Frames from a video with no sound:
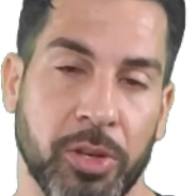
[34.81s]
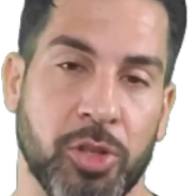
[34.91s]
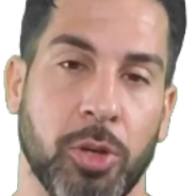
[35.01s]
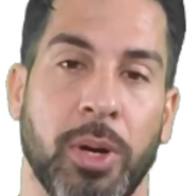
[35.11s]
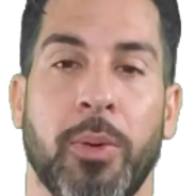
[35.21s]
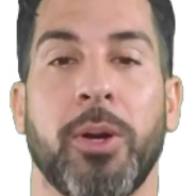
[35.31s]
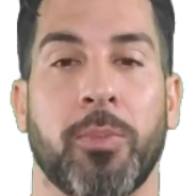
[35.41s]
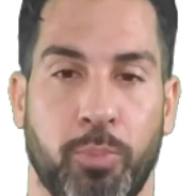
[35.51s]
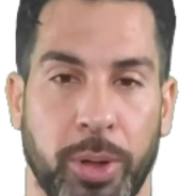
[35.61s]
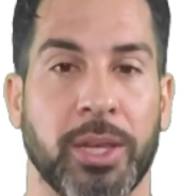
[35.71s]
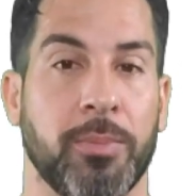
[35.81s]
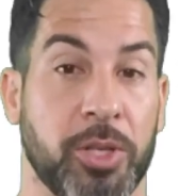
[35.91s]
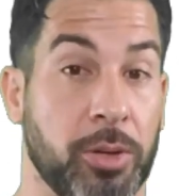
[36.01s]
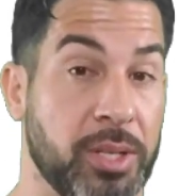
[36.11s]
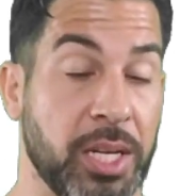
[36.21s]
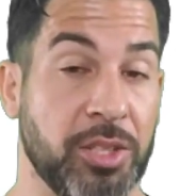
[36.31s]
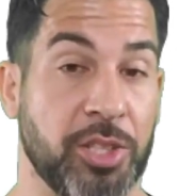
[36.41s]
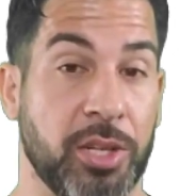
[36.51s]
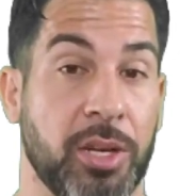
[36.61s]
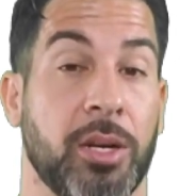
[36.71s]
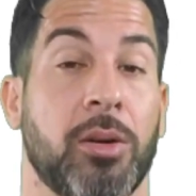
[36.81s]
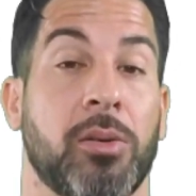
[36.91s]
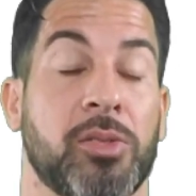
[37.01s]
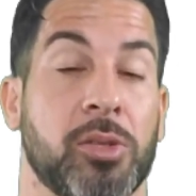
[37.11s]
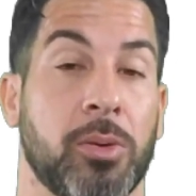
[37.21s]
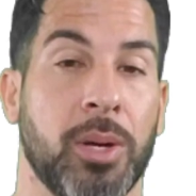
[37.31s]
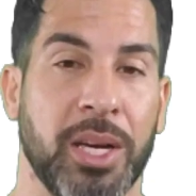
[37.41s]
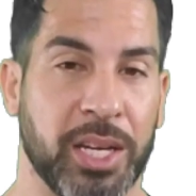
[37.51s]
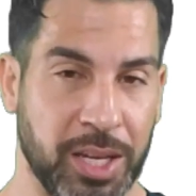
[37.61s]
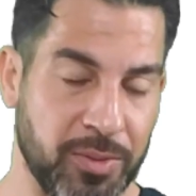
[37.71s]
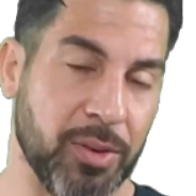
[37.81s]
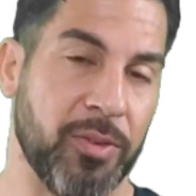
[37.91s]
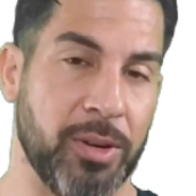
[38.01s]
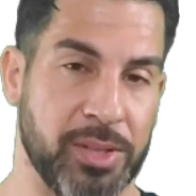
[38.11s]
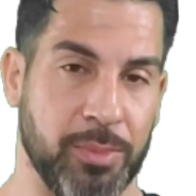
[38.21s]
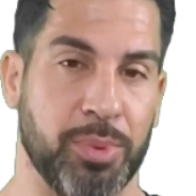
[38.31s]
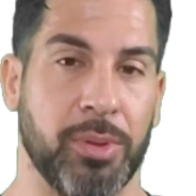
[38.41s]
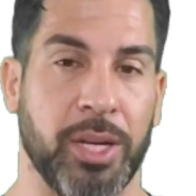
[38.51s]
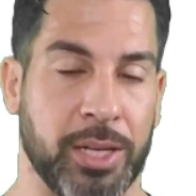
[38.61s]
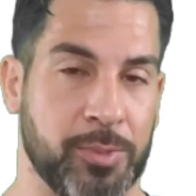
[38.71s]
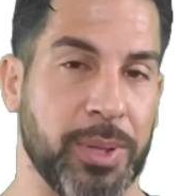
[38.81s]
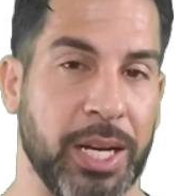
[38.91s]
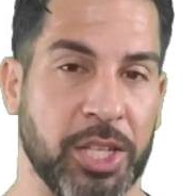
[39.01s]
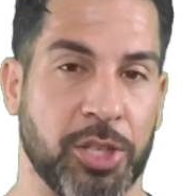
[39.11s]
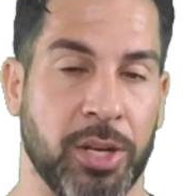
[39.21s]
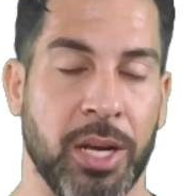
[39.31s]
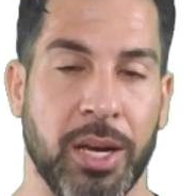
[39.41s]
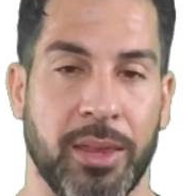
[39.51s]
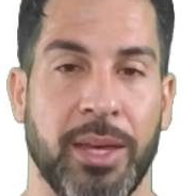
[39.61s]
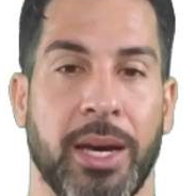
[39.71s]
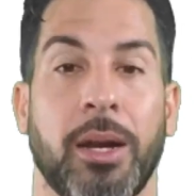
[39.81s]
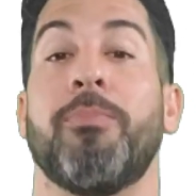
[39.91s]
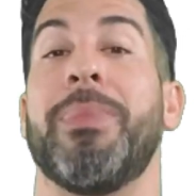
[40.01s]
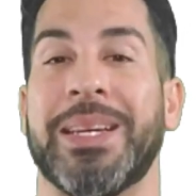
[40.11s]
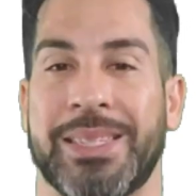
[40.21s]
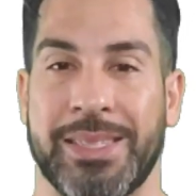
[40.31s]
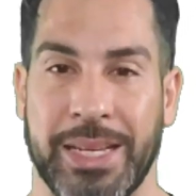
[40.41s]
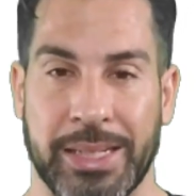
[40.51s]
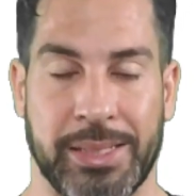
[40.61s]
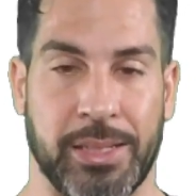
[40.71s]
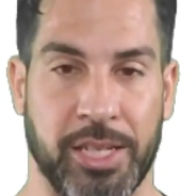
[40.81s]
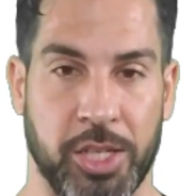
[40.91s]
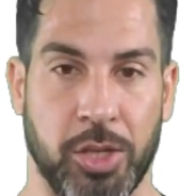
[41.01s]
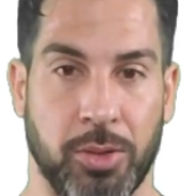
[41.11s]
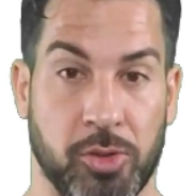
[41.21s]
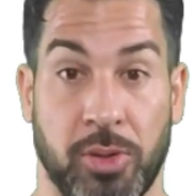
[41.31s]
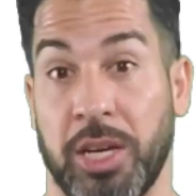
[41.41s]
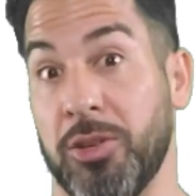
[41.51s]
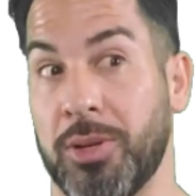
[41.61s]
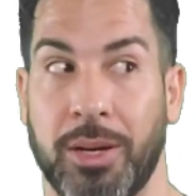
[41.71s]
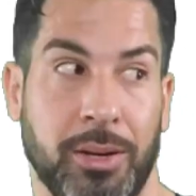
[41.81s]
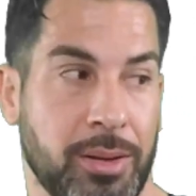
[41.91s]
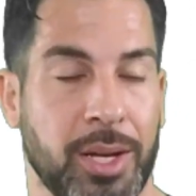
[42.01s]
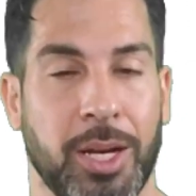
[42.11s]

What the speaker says: So I want to bring them to your attention and also give you a very simple explanation that makes sense to you so that you can